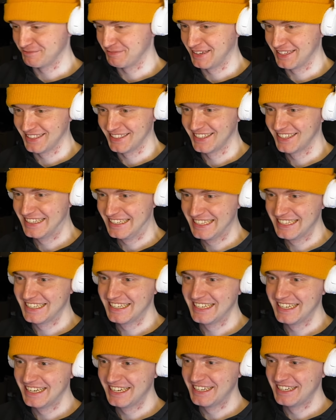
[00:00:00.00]
man.
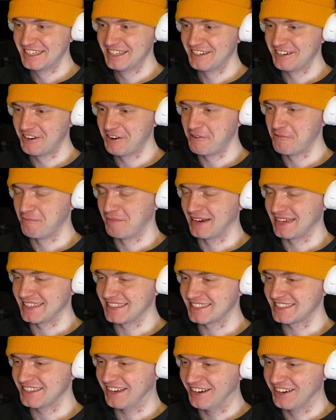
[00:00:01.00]
Oh my
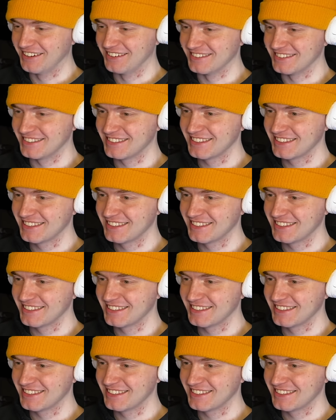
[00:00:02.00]
god.